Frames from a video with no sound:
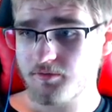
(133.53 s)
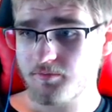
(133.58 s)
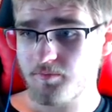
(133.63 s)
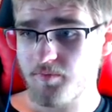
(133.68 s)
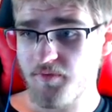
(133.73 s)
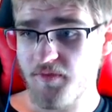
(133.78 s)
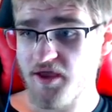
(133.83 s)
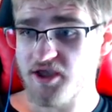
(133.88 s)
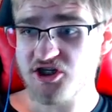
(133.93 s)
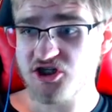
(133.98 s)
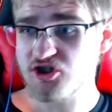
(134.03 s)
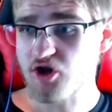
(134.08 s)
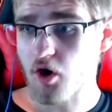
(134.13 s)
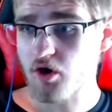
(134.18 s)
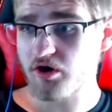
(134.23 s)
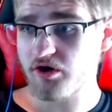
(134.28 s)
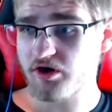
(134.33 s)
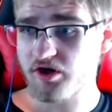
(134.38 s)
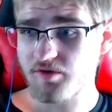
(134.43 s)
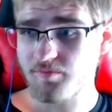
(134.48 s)
But they
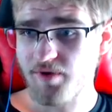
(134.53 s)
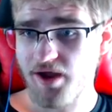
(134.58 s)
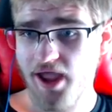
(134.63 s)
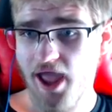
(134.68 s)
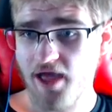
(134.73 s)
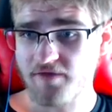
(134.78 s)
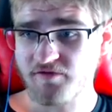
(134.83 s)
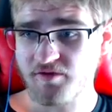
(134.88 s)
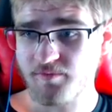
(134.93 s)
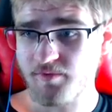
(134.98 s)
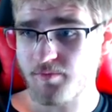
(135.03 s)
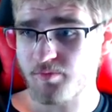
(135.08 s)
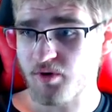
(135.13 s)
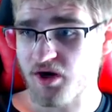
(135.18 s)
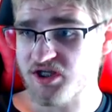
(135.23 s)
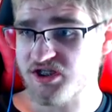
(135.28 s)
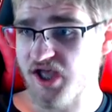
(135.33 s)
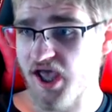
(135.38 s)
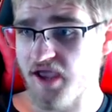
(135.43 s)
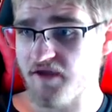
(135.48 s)
started it by having me
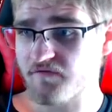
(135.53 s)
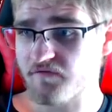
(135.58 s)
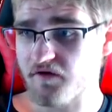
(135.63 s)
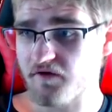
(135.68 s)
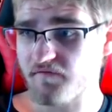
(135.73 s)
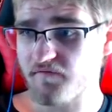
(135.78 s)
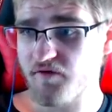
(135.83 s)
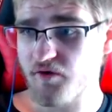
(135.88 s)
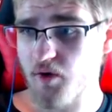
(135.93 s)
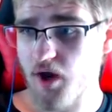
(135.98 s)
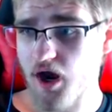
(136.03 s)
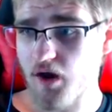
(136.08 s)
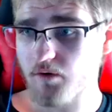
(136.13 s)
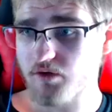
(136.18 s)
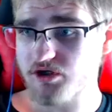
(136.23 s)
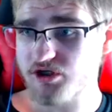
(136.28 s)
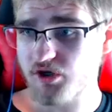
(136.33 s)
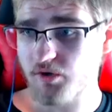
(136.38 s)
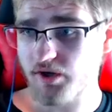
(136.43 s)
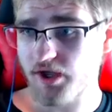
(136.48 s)
press A for a few
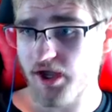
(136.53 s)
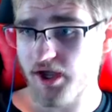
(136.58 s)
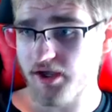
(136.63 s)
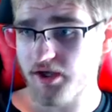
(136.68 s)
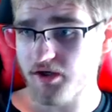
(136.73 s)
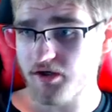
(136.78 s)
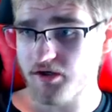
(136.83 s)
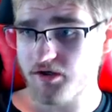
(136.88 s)
hours, okay?